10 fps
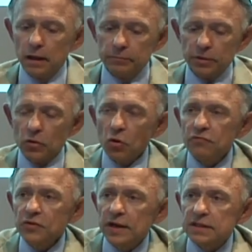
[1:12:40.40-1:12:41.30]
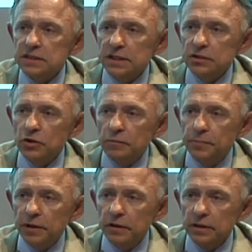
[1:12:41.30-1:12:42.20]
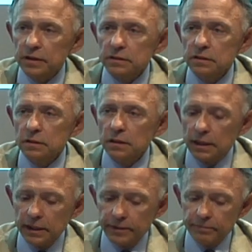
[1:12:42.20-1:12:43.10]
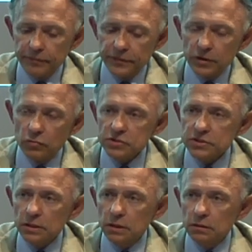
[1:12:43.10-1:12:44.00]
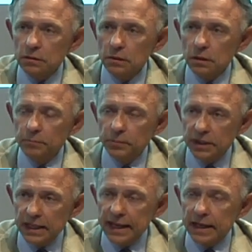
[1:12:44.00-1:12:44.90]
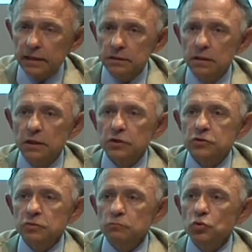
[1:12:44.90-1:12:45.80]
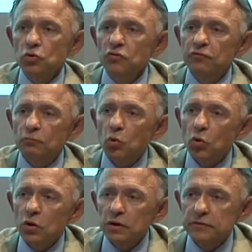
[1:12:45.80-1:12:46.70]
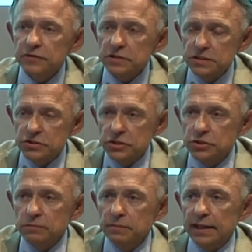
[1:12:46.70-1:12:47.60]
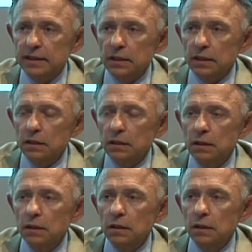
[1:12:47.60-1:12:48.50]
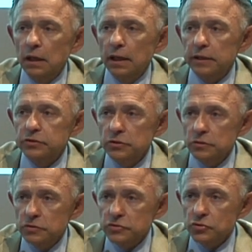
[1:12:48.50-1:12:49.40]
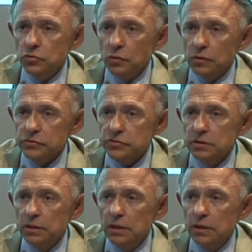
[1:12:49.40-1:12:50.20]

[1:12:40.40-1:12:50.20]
But over that 10 year period, um, there was a, a, plan to move more of the decision making uh, to the schools.